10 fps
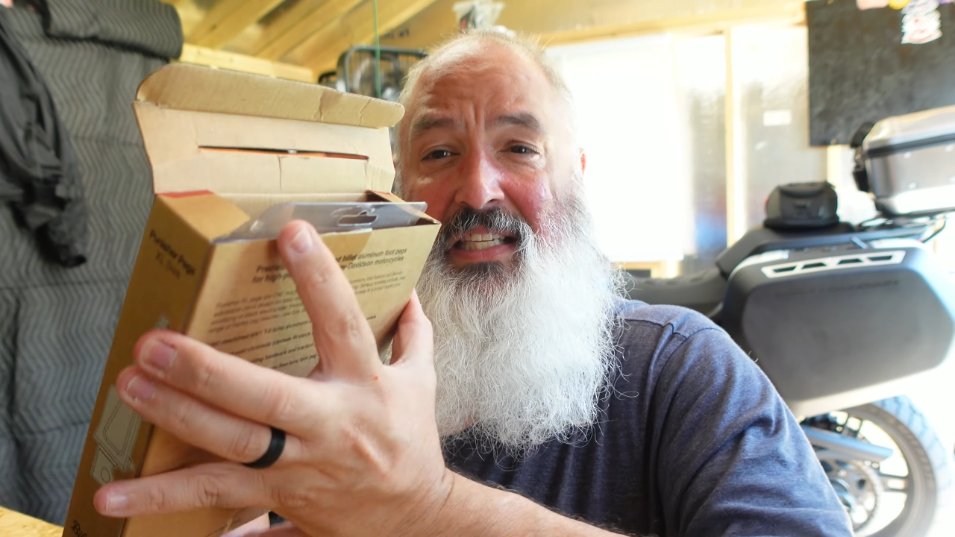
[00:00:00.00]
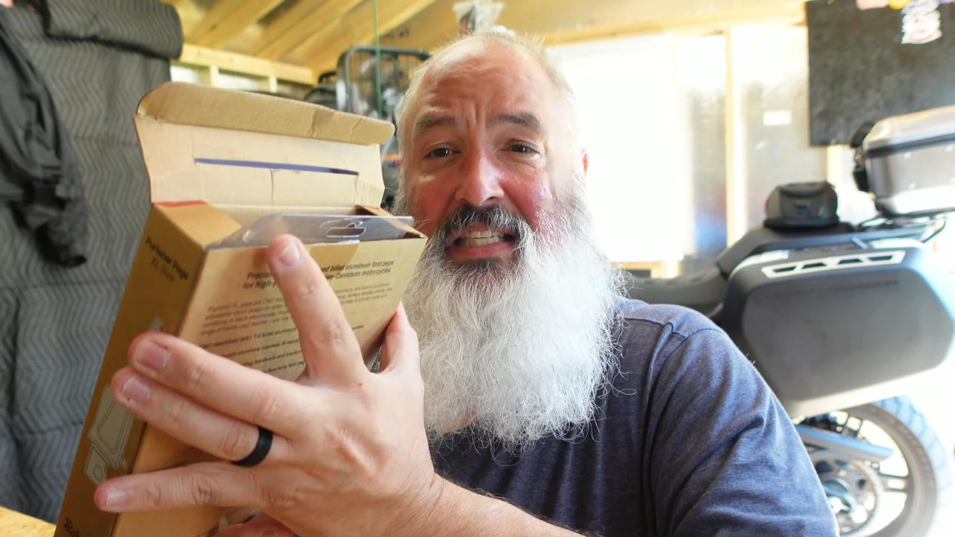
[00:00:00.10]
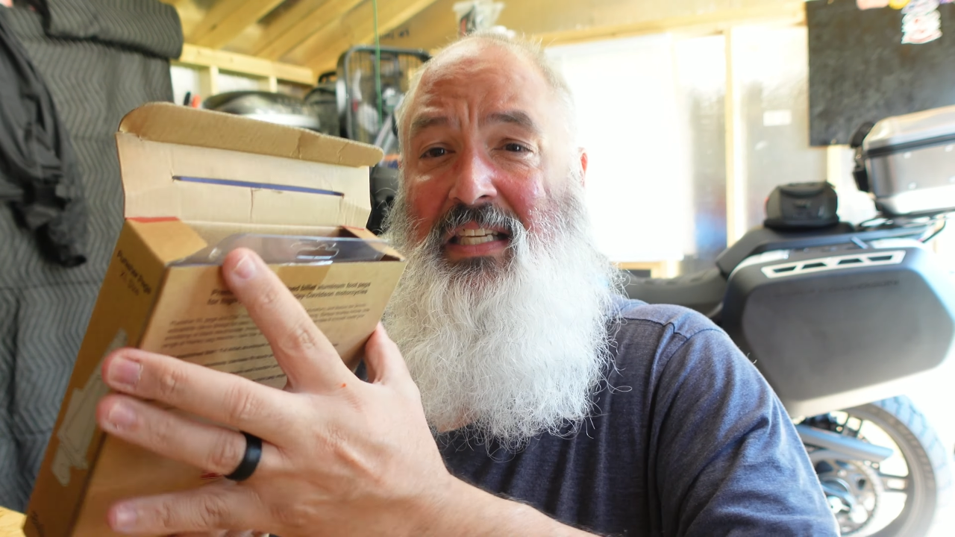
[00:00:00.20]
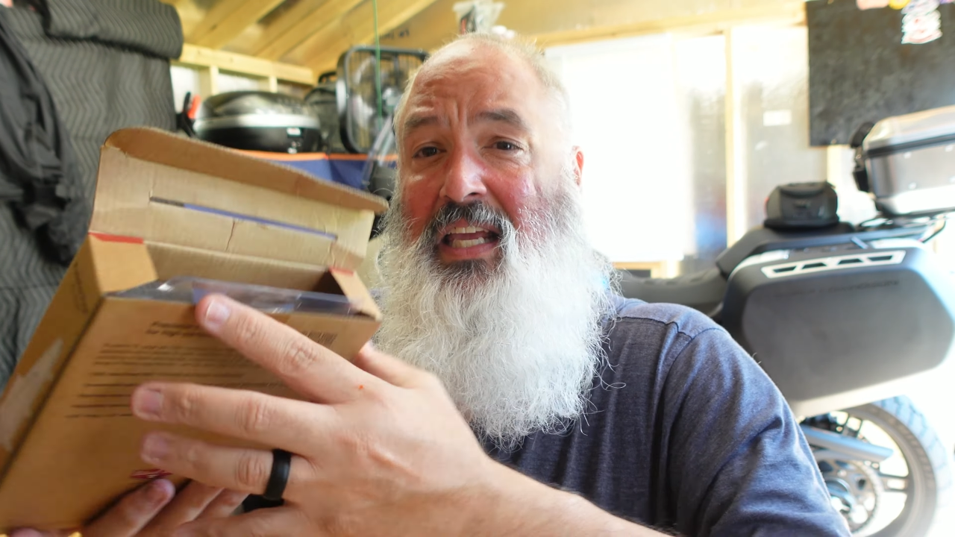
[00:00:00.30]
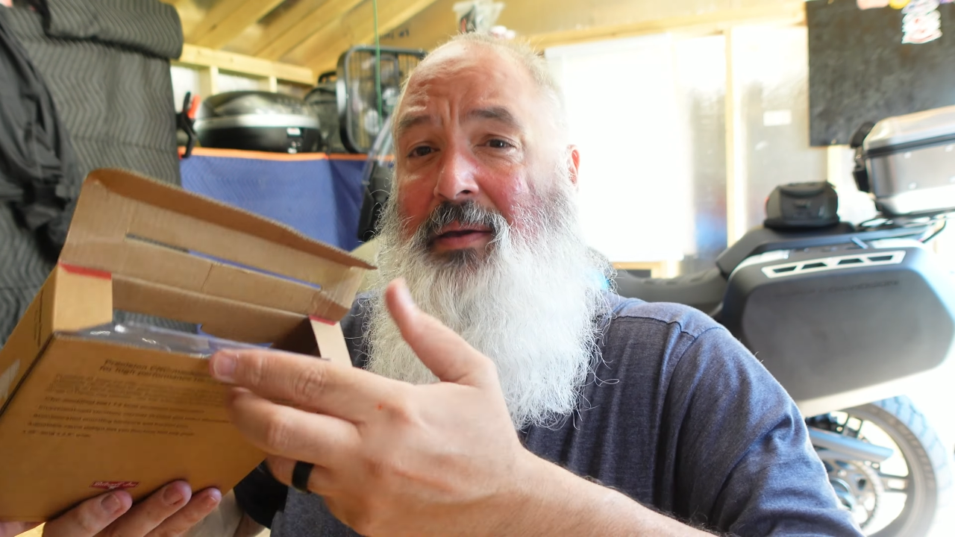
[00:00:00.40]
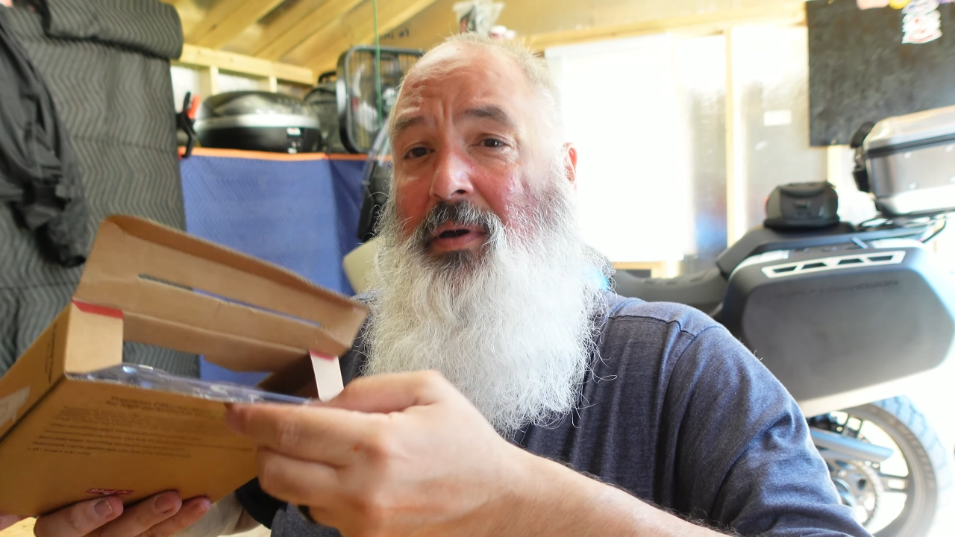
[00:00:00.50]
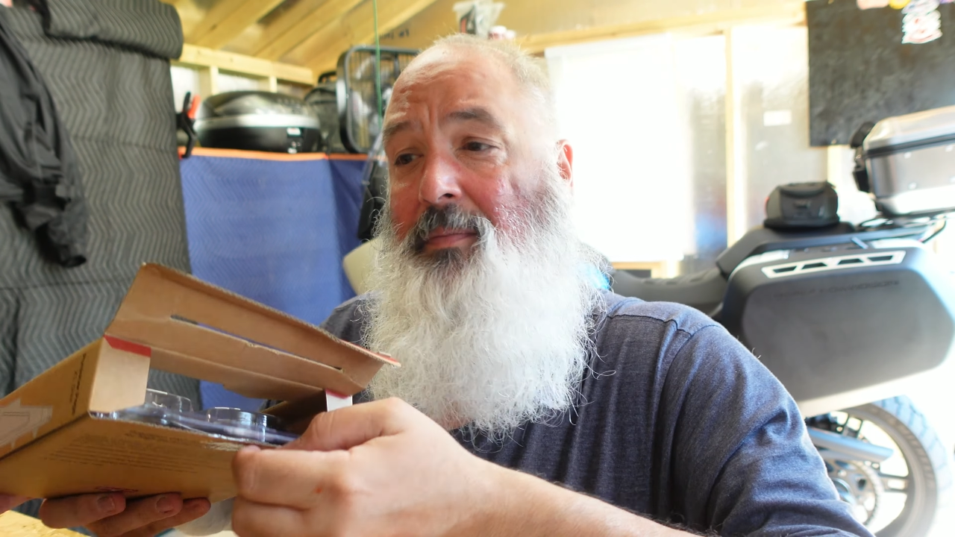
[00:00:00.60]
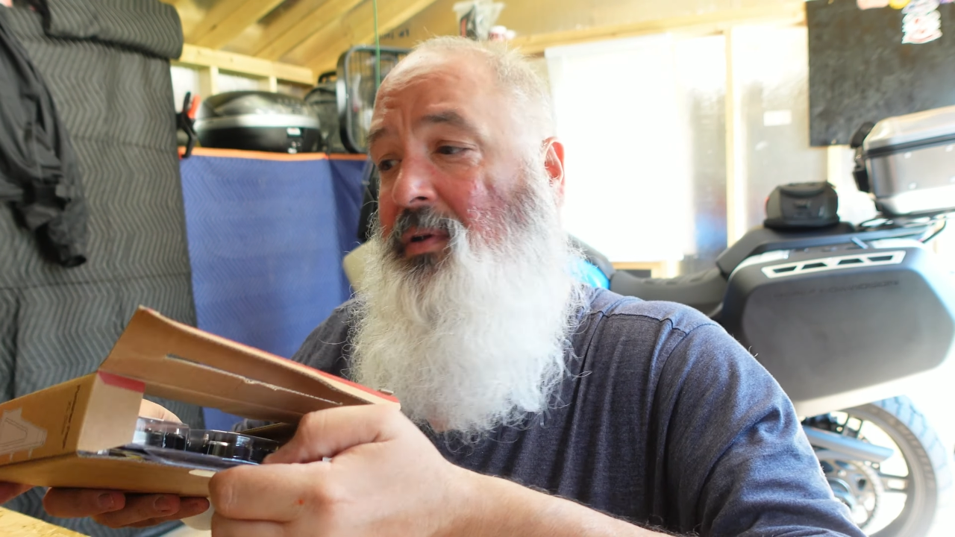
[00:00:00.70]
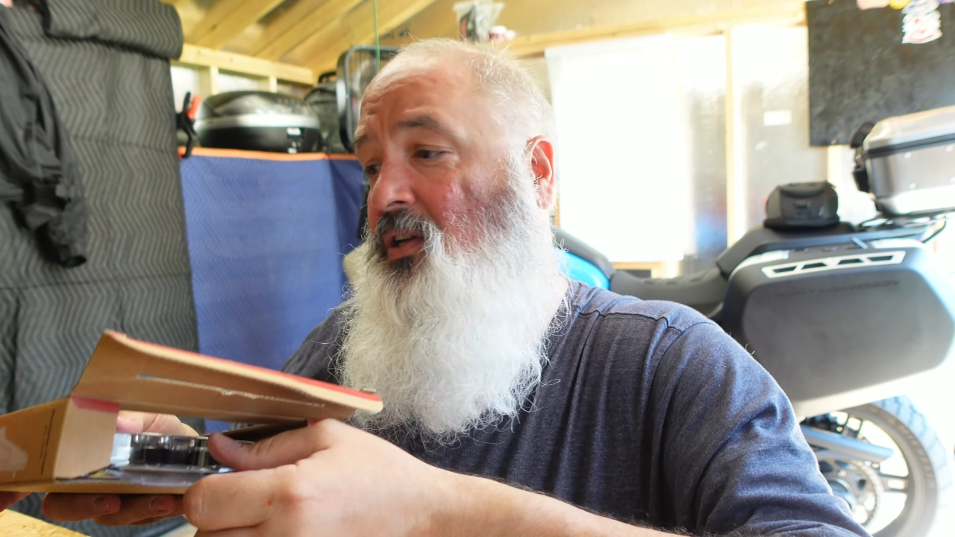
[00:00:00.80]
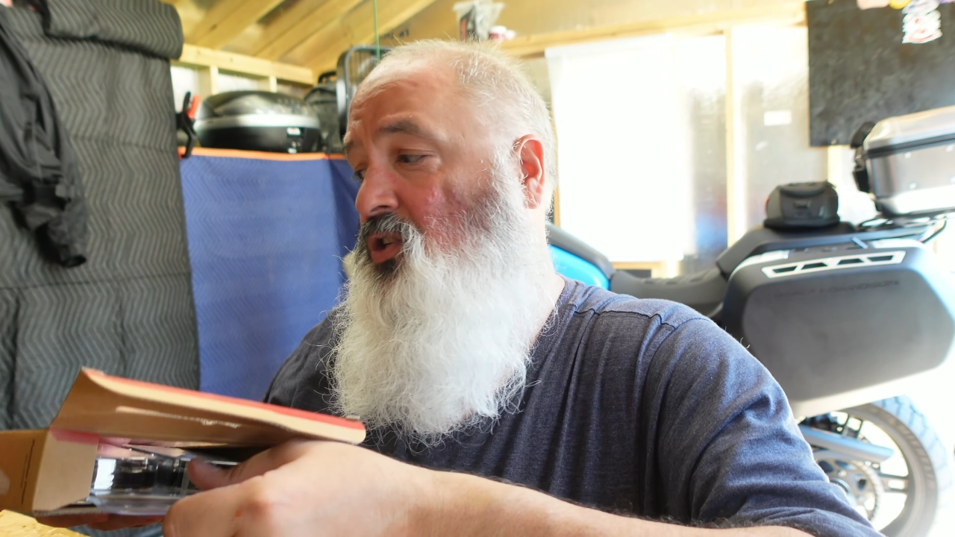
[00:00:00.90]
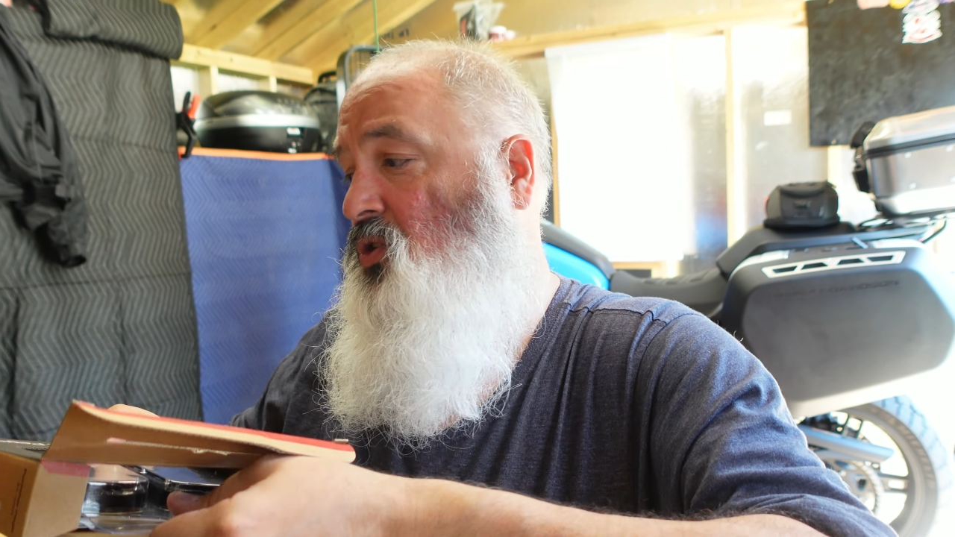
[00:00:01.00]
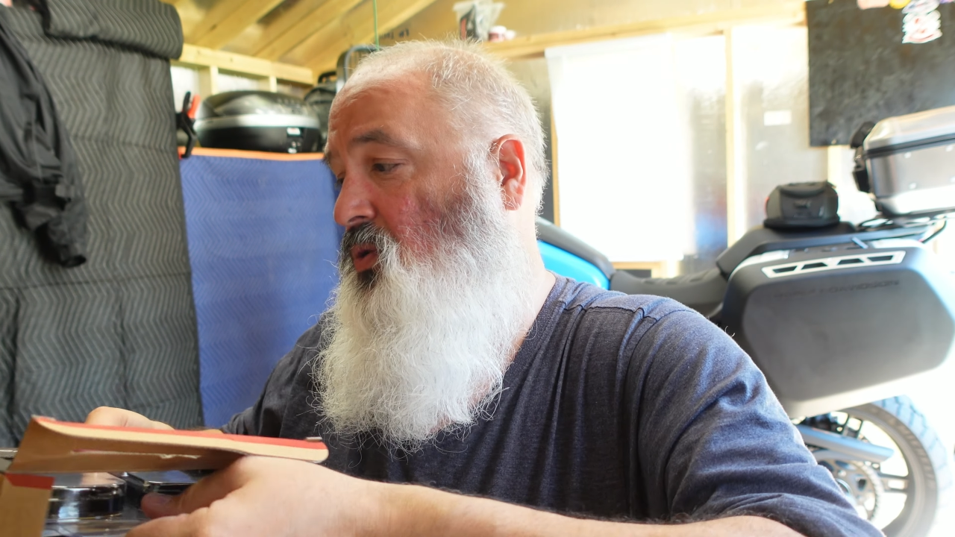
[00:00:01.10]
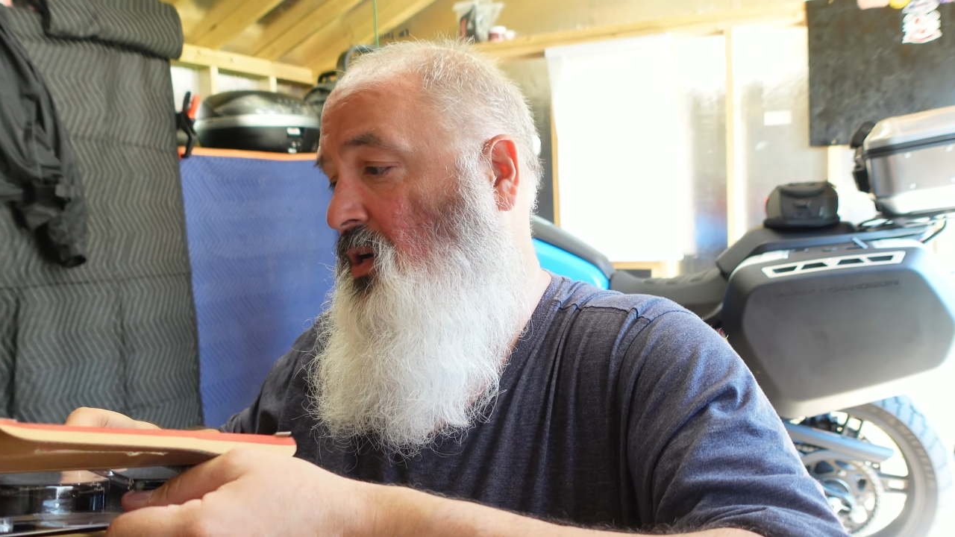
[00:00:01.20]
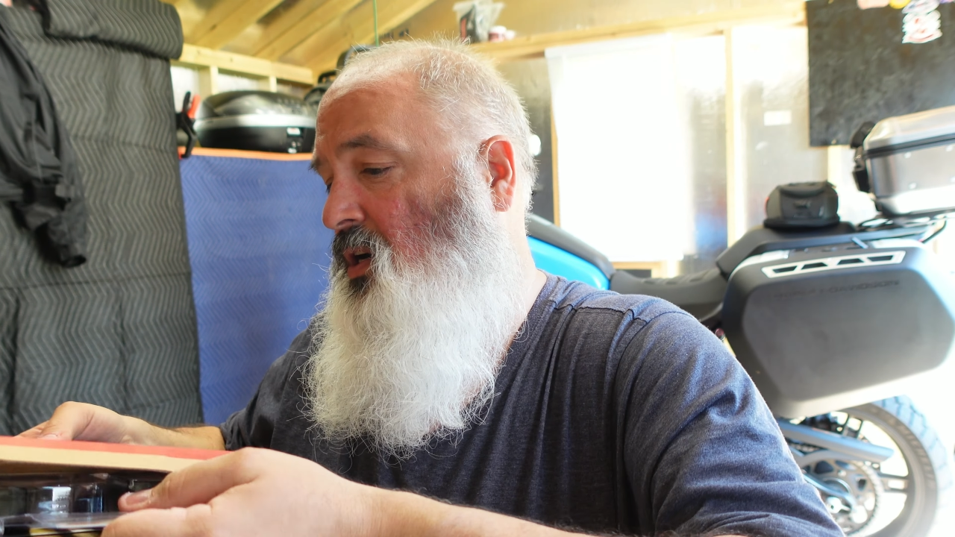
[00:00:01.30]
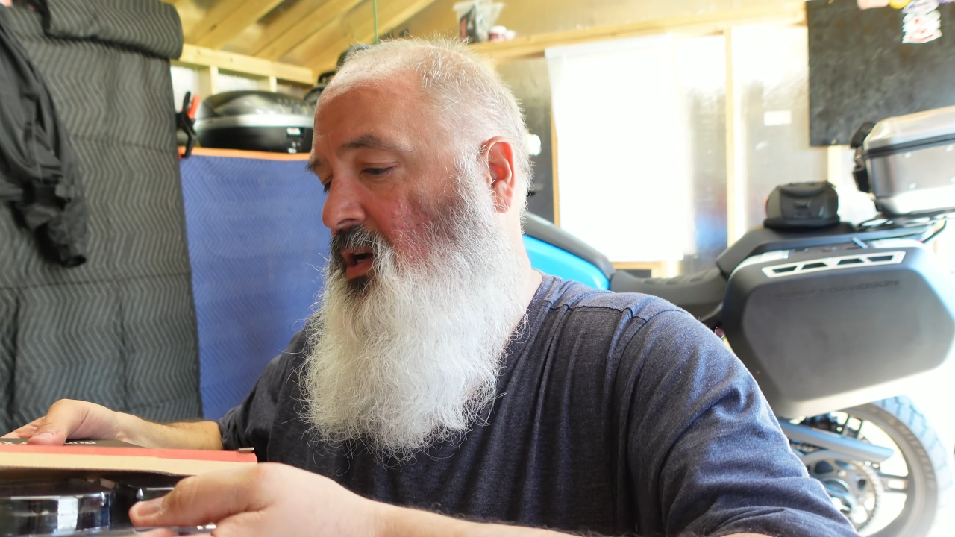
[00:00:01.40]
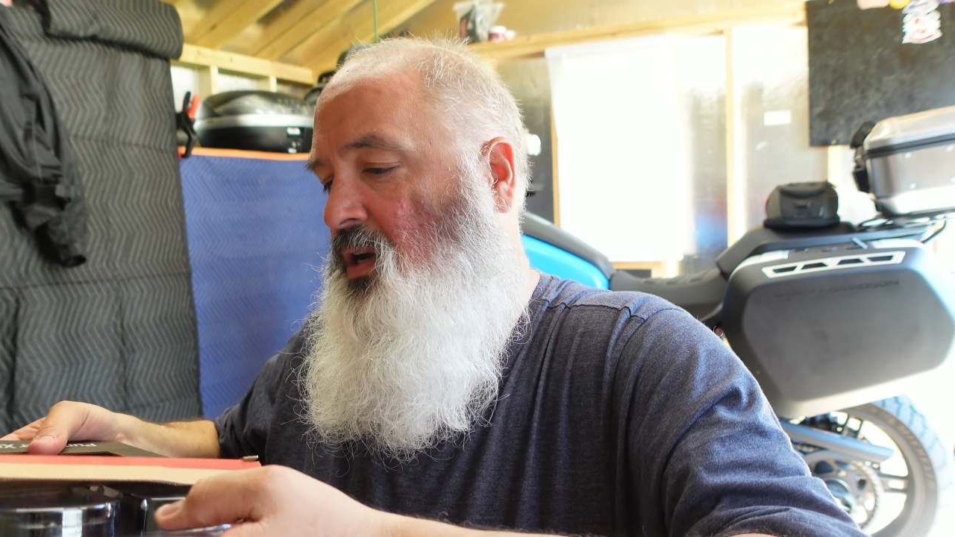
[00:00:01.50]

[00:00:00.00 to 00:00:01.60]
same, I'm not sure.